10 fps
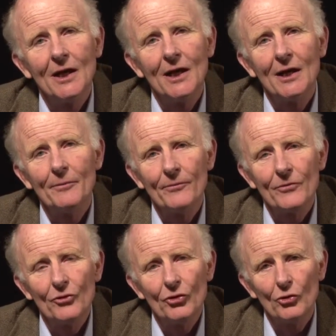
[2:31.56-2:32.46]

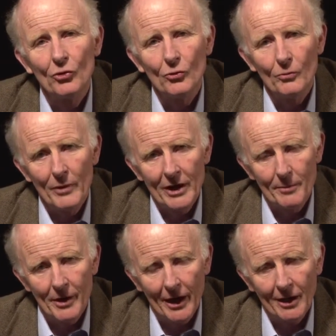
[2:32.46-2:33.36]
to
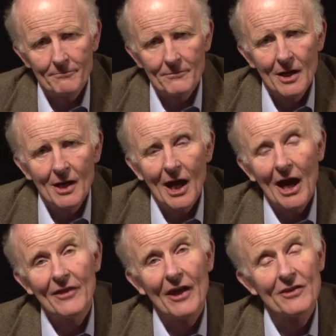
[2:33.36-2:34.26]
make money?
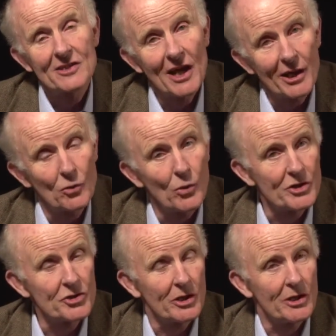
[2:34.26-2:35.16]
And then the second
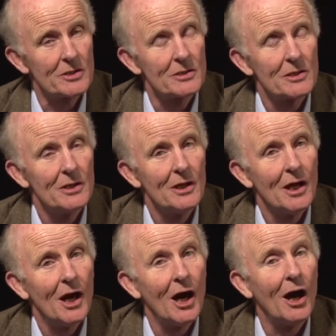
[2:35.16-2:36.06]
question is,
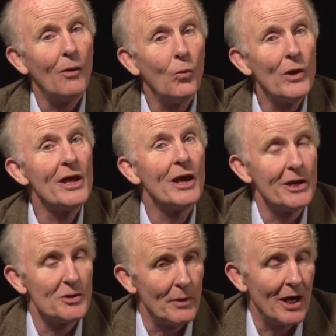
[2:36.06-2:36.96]
are we
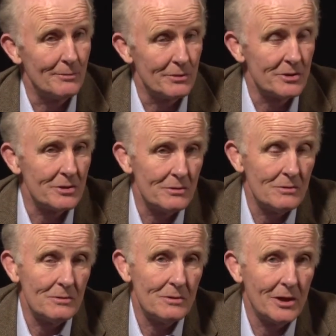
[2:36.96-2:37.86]
going to be able
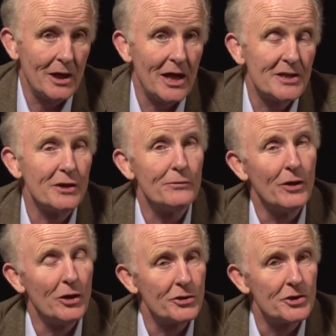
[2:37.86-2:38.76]
to get an
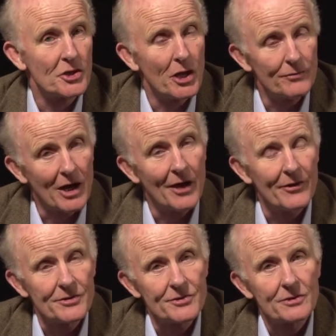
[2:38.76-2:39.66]
advantage over
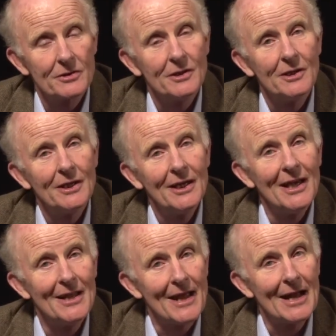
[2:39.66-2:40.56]
others
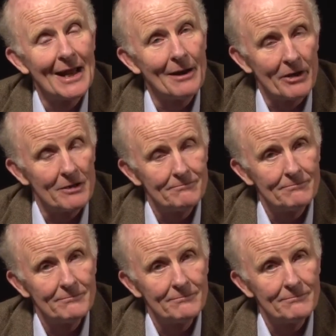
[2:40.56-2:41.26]
in that area?